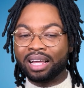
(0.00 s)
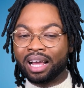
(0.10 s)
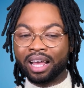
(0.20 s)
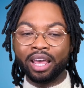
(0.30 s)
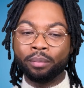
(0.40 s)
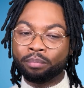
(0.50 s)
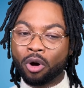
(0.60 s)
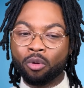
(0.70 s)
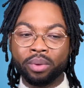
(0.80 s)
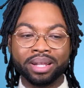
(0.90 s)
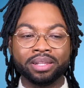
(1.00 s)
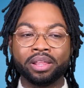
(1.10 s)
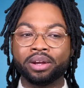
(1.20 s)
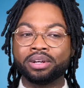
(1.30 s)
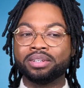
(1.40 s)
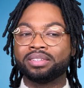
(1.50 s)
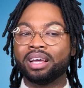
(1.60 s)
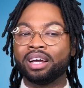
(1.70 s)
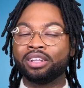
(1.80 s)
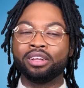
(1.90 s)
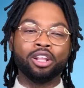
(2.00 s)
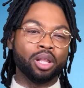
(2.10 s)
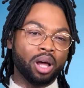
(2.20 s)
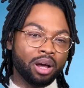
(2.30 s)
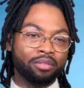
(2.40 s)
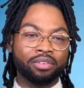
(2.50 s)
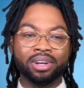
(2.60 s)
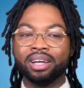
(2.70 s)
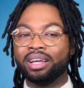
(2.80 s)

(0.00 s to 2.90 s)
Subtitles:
a hip moment, there's a glove,